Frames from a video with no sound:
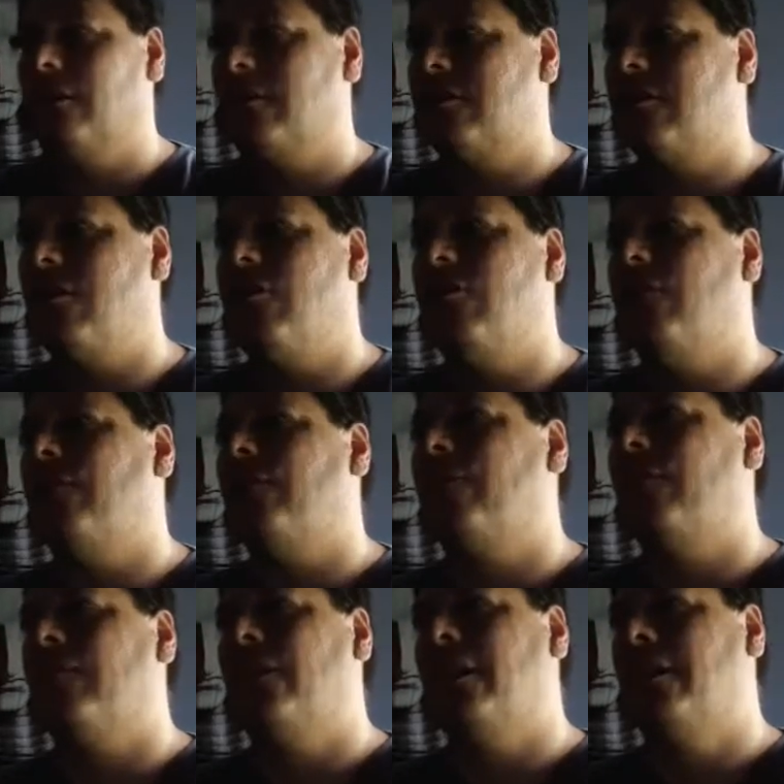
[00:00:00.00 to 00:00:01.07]
So,
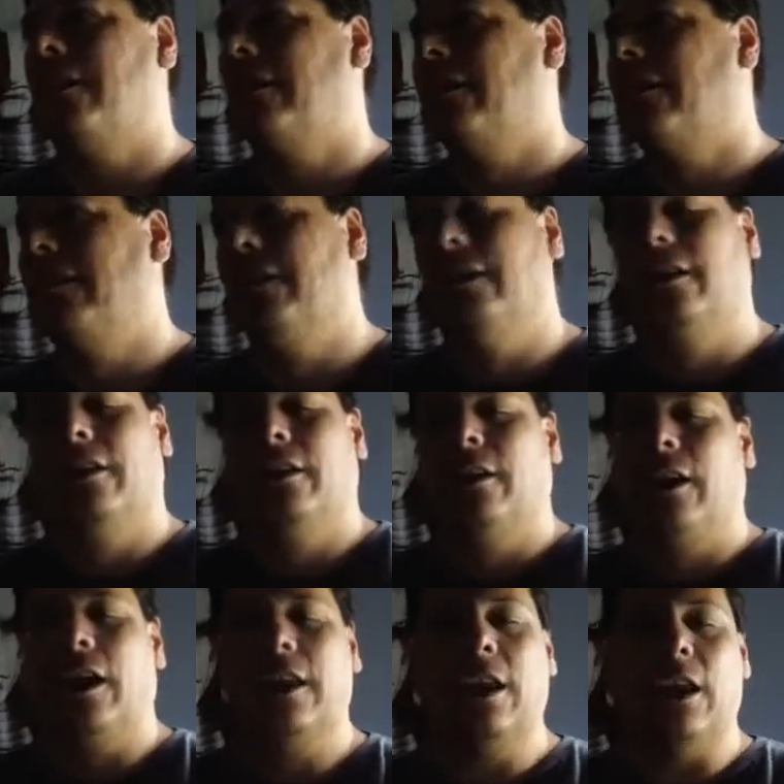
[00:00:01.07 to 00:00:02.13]

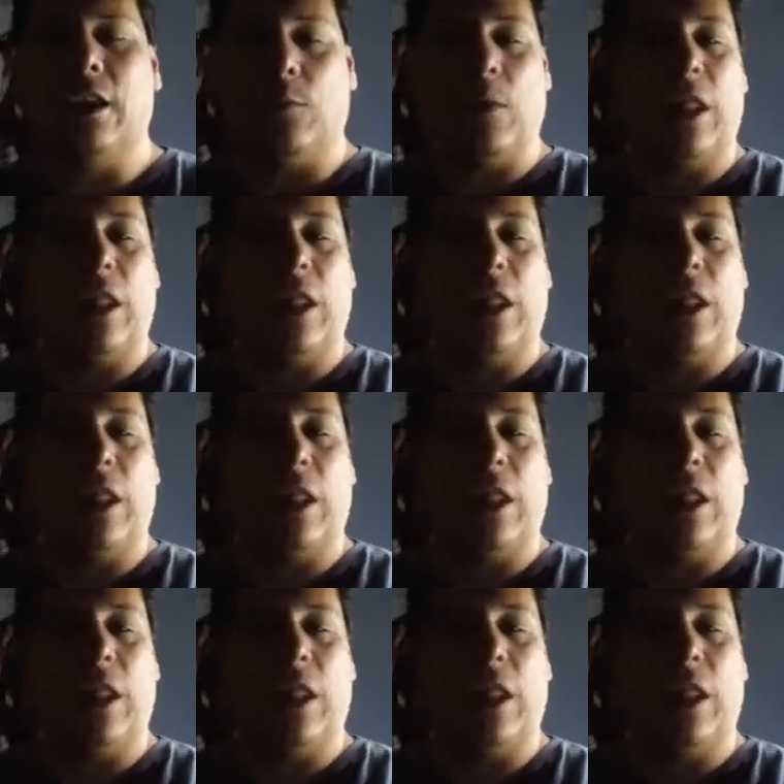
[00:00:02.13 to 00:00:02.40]
again,